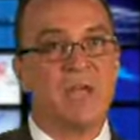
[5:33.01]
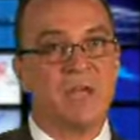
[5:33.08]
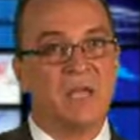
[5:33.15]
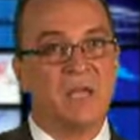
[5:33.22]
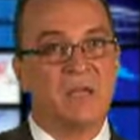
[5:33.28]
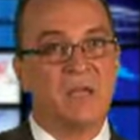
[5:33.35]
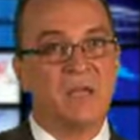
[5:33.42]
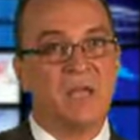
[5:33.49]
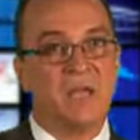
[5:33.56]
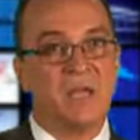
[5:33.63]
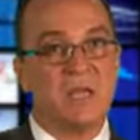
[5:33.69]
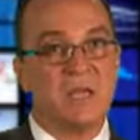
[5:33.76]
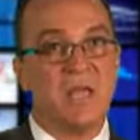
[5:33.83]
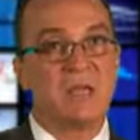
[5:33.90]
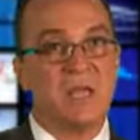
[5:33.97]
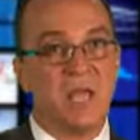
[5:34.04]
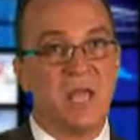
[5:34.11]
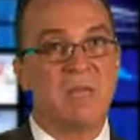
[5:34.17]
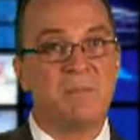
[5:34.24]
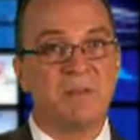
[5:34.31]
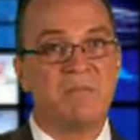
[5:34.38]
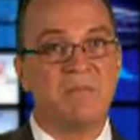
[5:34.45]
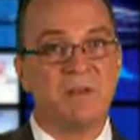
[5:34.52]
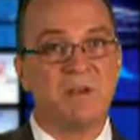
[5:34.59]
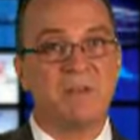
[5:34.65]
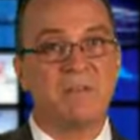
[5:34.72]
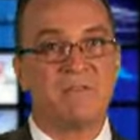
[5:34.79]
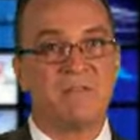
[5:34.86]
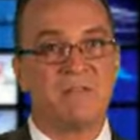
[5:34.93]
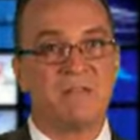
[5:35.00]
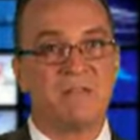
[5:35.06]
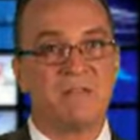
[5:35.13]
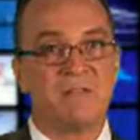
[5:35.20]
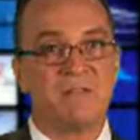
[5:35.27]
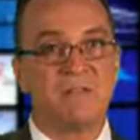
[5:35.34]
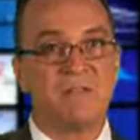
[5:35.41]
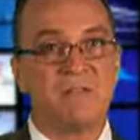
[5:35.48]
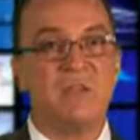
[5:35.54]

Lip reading: It can be very effective.